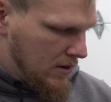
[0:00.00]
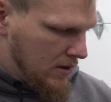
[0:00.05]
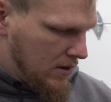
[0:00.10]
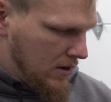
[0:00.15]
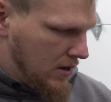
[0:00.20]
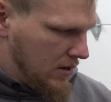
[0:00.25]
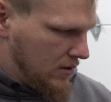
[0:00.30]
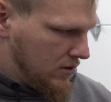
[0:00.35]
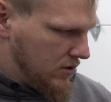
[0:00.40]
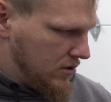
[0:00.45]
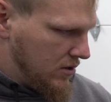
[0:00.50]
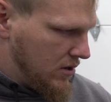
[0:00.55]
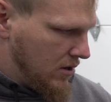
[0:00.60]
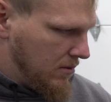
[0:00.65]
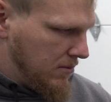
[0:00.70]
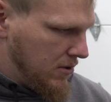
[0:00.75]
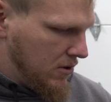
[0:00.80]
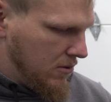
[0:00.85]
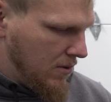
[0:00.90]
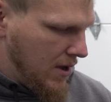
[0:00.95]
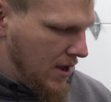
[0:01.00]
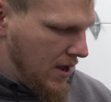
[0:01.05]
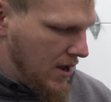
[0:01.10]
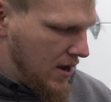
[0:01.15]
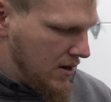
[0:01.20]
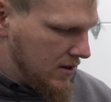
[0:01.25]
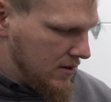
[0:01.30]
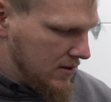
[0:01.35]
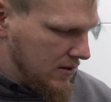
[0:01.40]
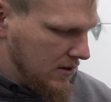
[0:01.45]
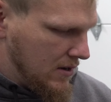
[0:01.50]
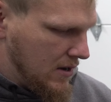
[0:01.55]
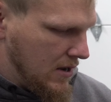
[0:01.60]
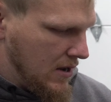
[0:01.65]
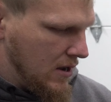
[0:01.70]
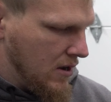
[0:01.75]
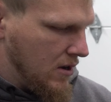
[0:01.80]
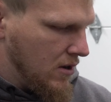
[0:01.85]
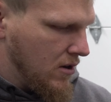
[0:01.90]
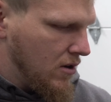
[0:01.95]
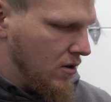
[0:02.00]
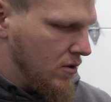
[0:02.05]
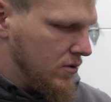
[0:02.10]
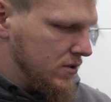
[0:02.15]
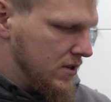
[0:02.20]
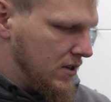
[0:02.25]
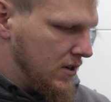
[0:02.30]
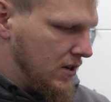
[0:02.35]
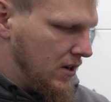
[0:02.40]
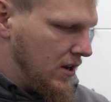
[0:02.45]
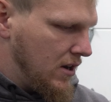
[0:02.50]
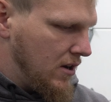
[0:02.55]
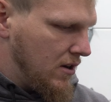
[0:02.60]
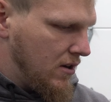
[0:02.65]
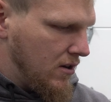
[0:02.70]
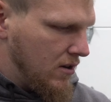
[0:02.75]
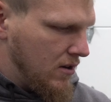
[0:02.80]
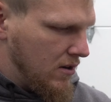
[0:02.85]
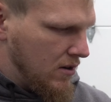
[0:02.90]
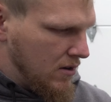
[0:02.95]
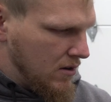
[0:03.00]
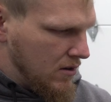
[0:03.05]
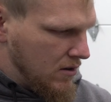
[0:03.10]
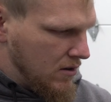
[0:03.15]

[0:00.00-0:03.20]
HW8 goes in here.